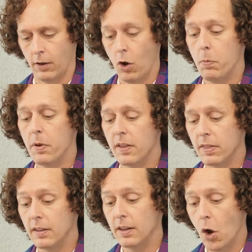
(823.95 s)

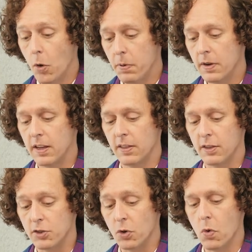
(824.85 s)
Opening
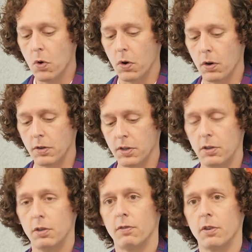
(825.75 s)
the door to
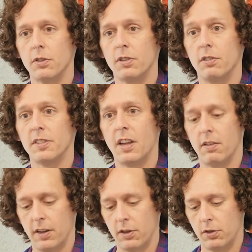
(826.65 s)
universal
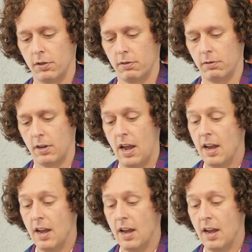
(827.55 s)
salvation,